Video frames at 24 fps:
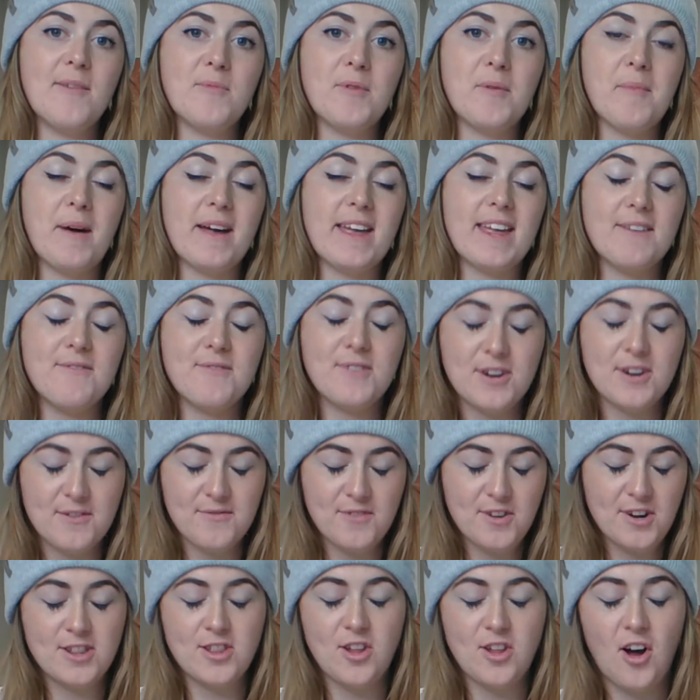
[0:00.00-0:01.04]
We might get
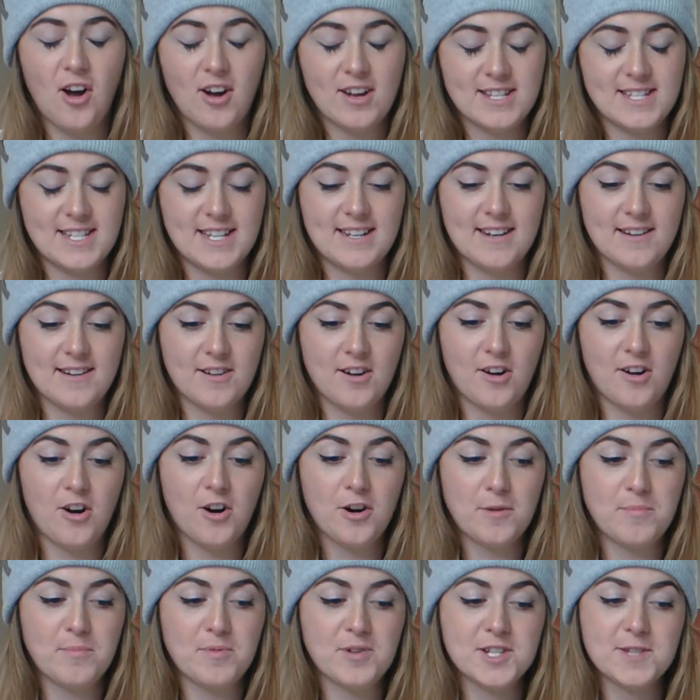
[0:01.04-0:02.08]
very, very locked in on
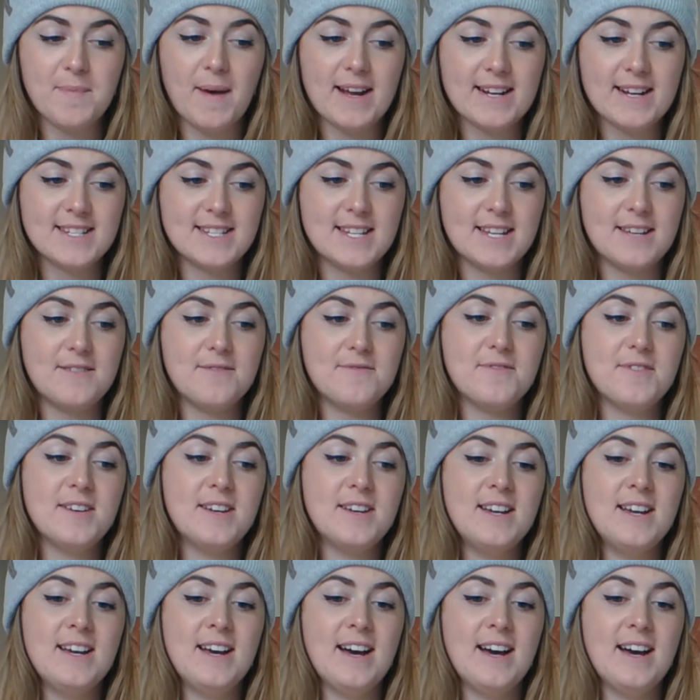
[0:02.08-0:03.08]
our perspective.